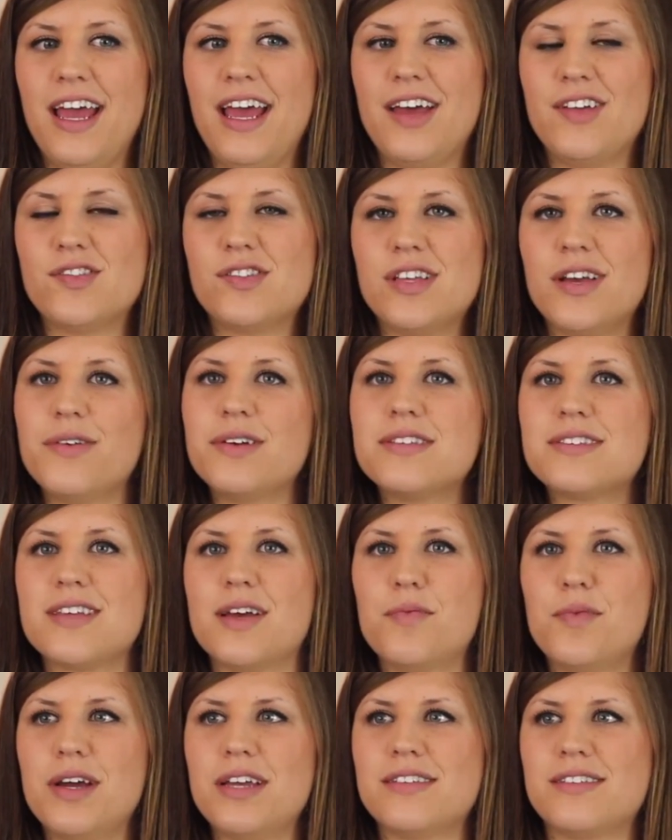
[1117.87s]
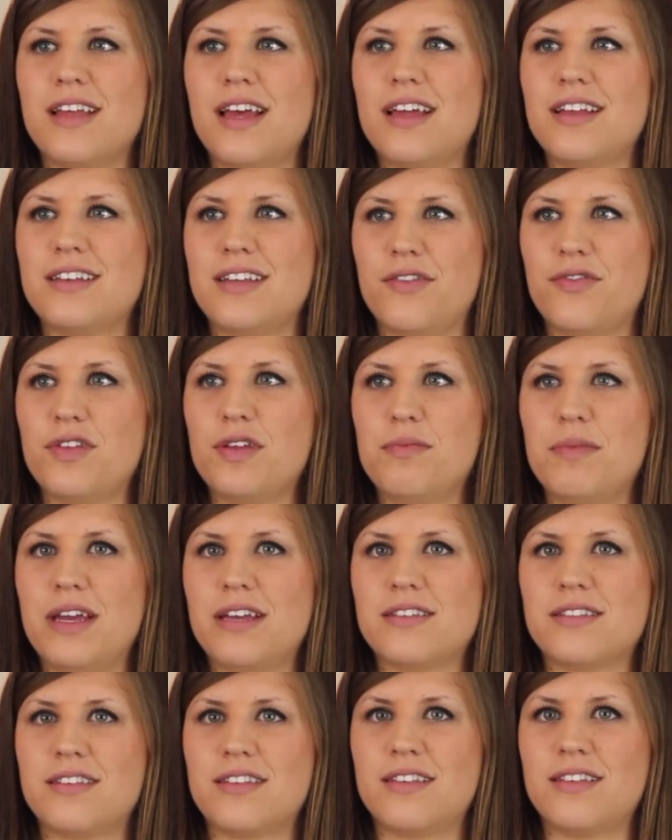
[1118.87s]
And so in some ways that definitely
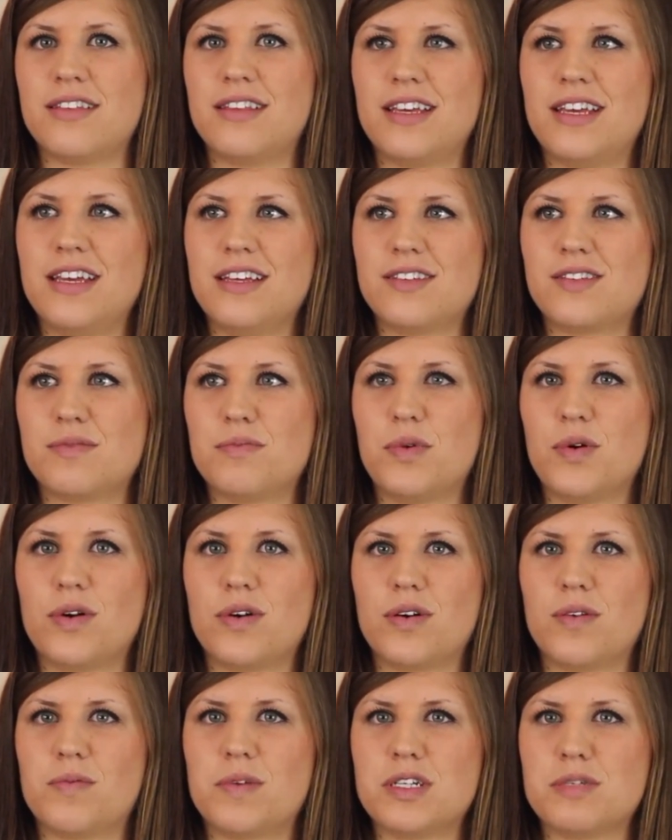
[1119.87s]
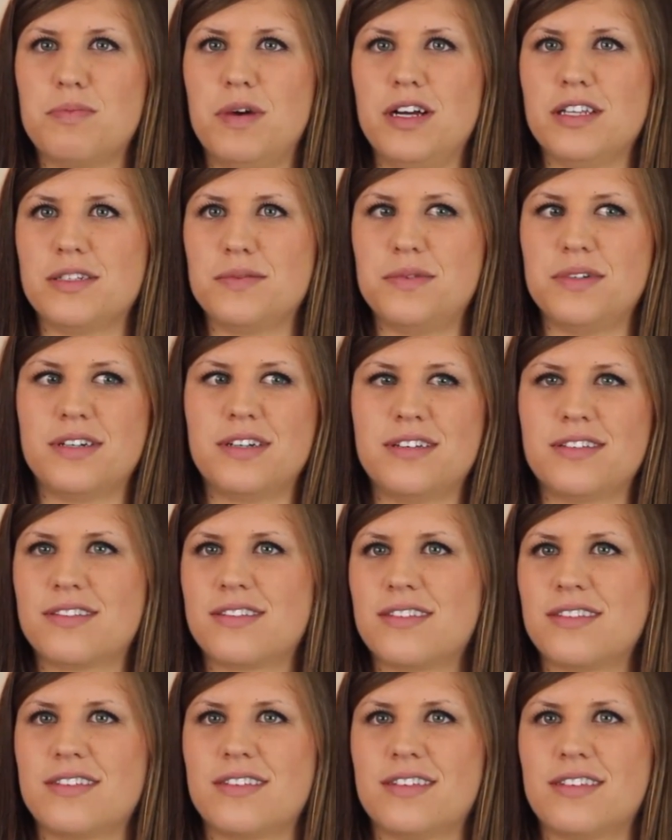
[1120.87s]
makes the kids more responsible,
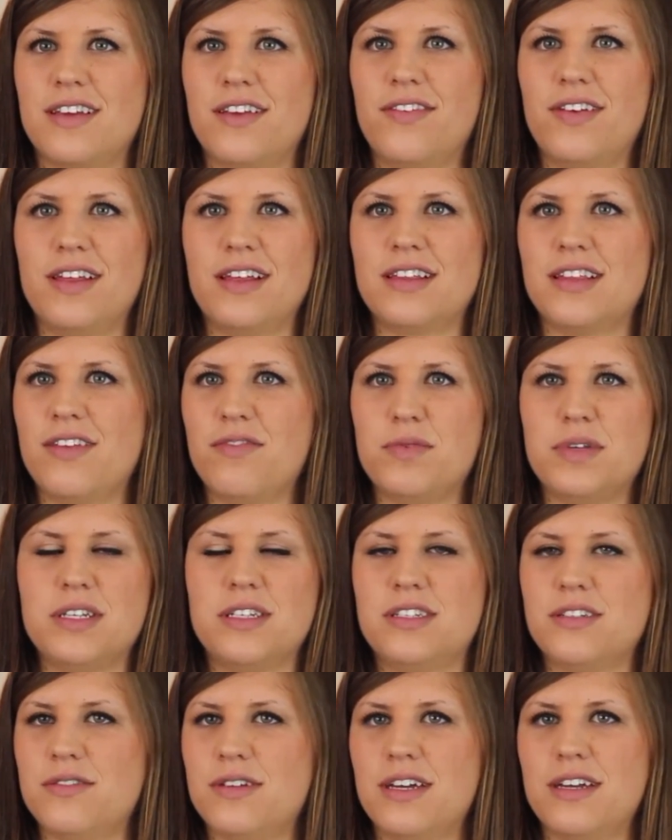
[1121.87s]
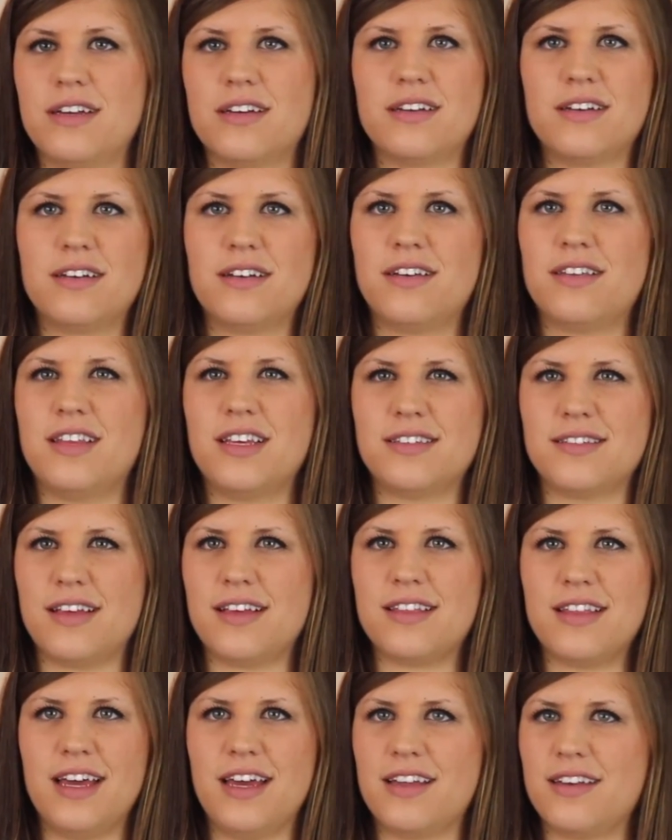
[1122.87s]
because I feel like they've been doing things
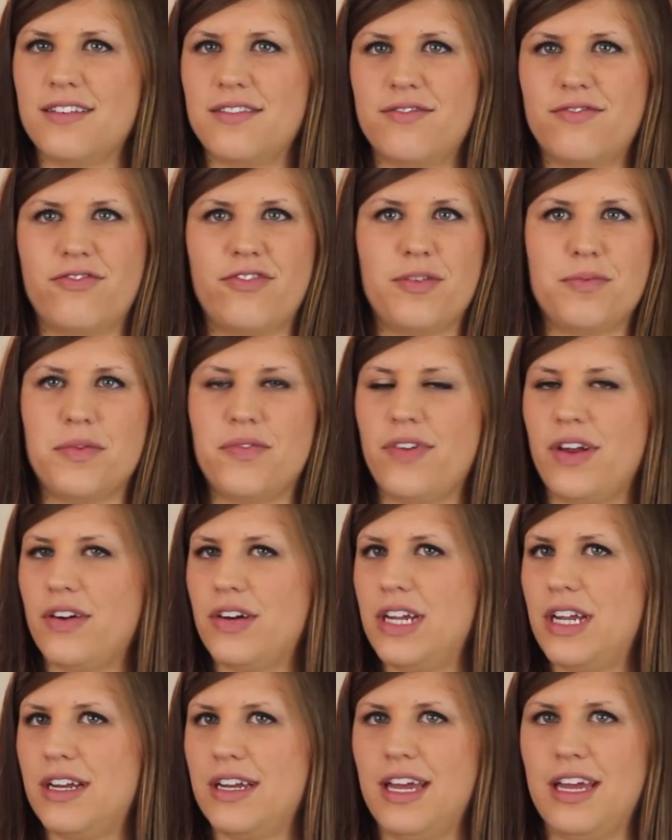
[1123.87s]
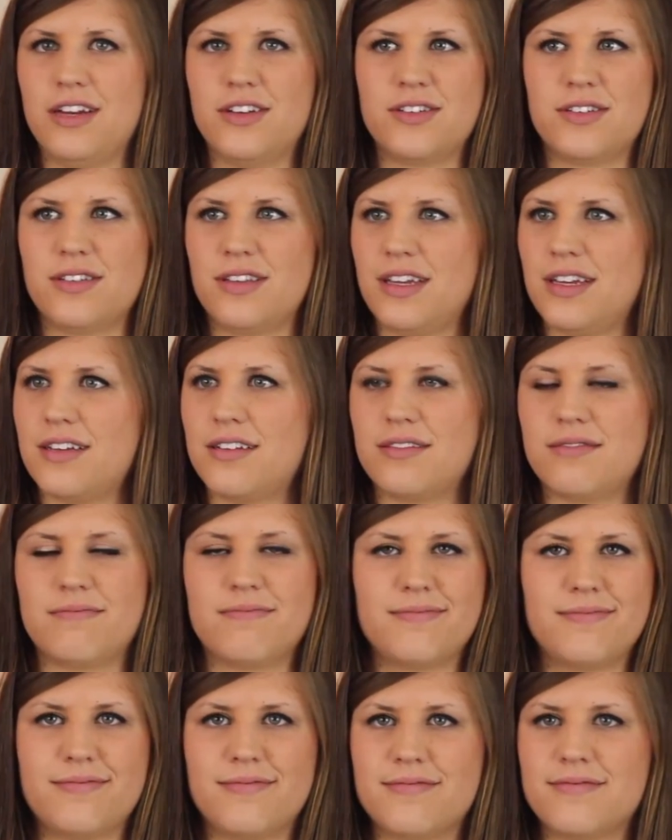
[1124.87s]
like that from a very young age, like
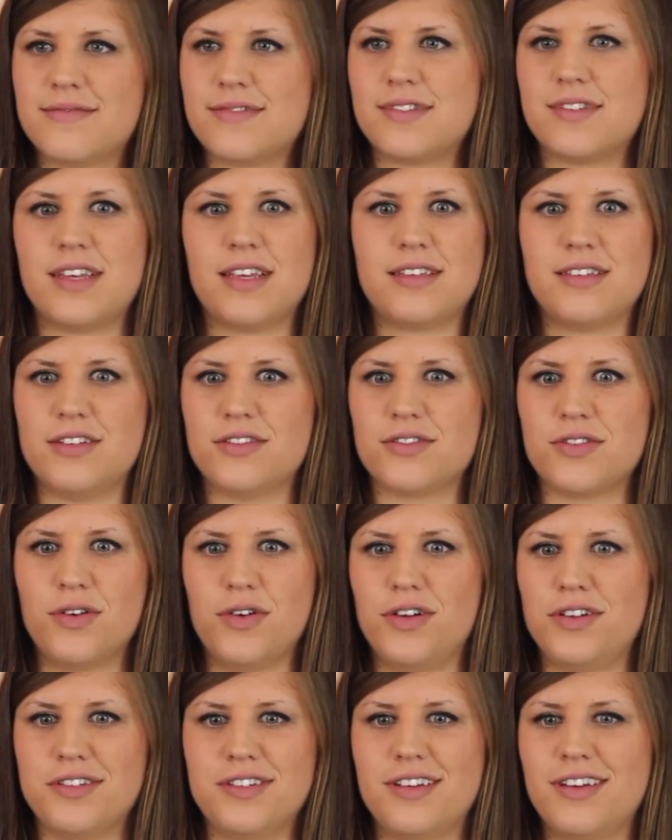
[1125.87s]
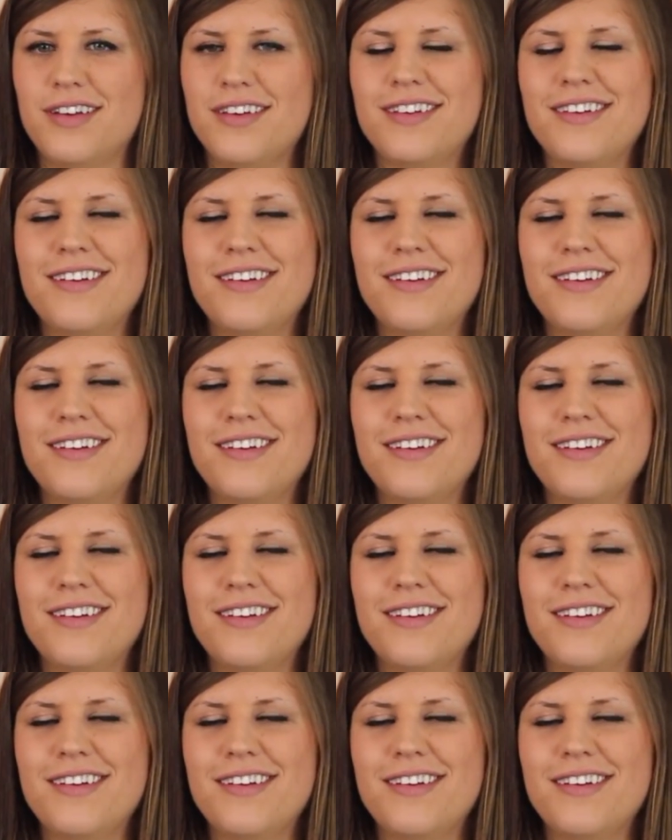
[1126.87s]
6 years old.